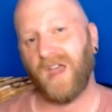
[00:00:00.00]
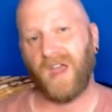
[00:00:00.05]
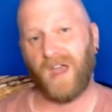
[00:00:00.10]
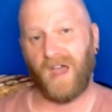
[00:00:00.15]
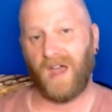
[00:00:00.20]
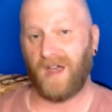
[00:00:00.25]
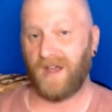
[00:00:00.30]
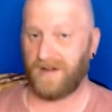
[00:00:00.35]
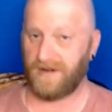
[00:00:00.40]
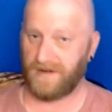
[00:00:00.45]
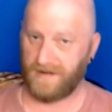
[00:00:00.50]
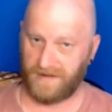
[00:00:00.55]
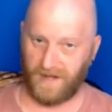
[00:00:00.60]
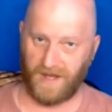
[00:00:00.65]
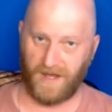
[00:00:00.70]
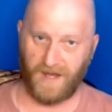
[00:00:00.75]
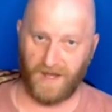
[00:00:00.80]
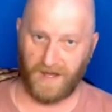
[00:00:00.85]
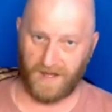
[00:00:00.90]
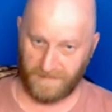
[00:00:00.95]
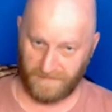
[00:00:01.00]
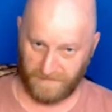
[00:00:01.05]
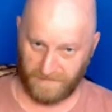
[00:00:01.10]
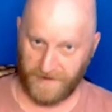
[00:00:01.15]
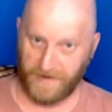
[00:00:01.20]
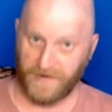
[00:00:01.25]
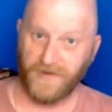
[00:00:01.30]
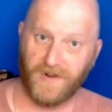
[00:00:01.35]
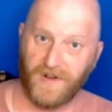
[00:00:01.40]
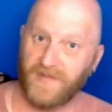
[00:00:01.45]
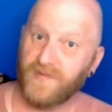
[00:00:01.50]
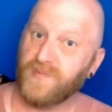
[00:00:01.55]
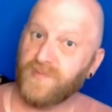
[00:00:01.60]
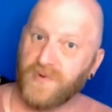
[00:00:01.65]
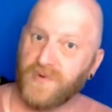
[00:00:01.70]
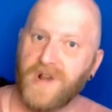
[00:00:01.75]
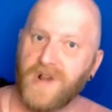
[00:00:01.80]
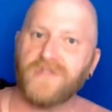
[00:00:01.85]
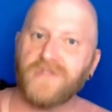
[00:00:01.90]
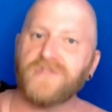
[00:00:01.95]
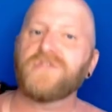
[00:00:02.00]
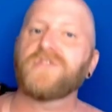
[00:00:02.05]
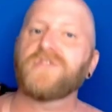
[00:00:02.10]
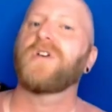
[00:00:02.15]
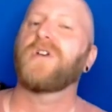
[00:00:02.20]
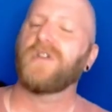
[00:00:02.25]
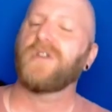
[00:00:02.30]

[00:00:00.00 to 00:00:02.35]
and a reader of prayers,